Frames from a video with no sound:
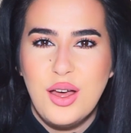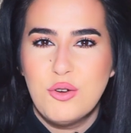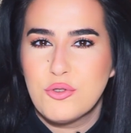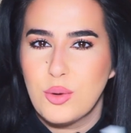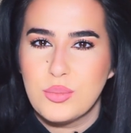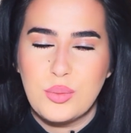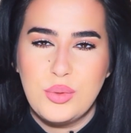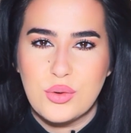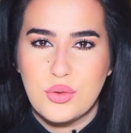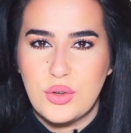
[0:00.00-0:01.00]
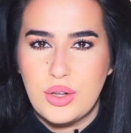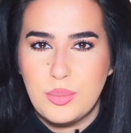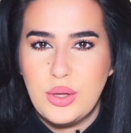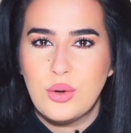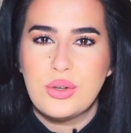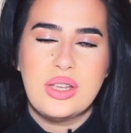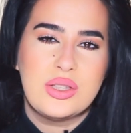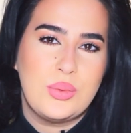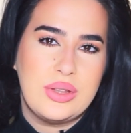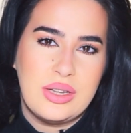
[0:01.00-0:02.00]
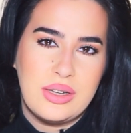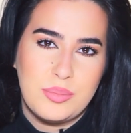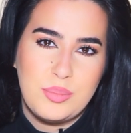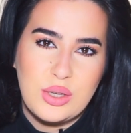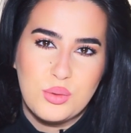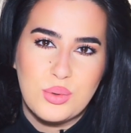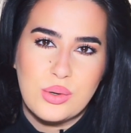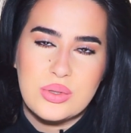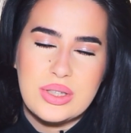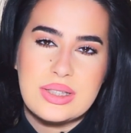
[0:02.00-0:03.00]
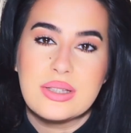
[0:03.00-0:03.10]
from the beautiful peonies with the pink roses,